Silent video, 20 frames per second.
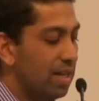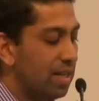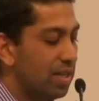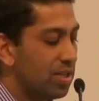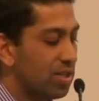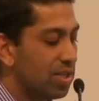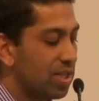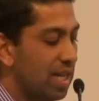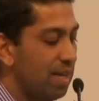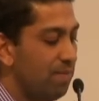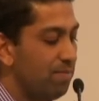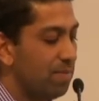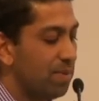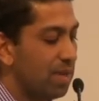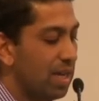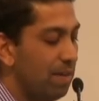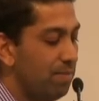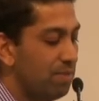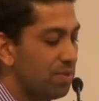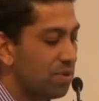just
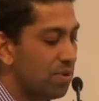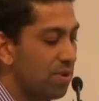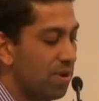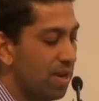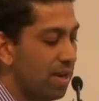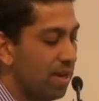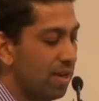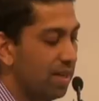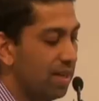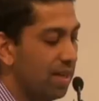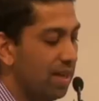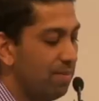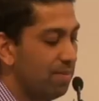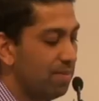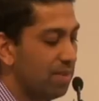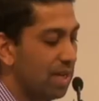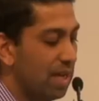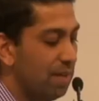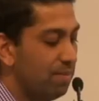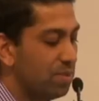keep keep trying,
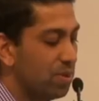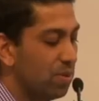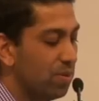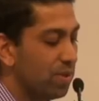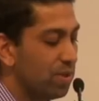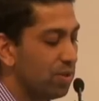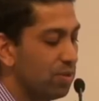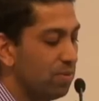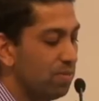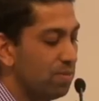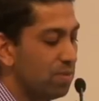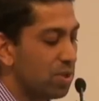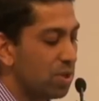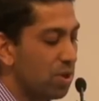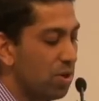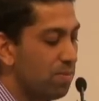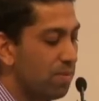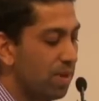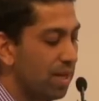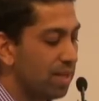keep keep talking to them,
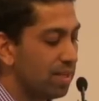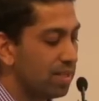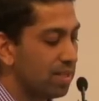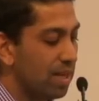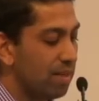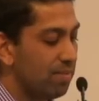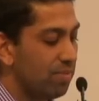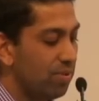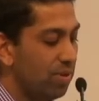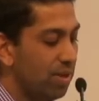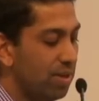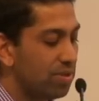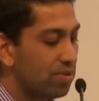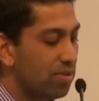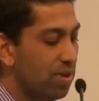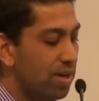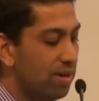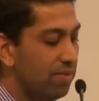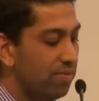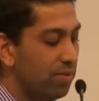show by example, and
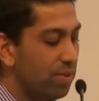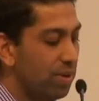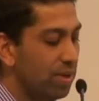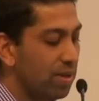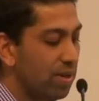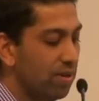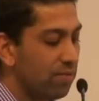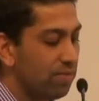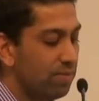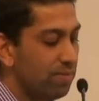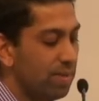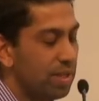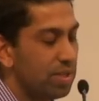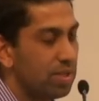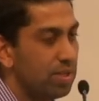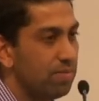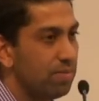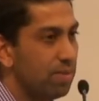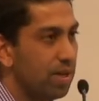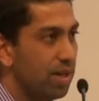try and avoid
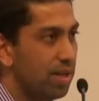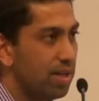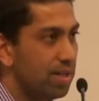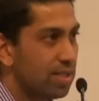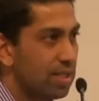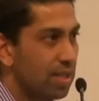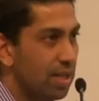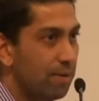confirmation bias.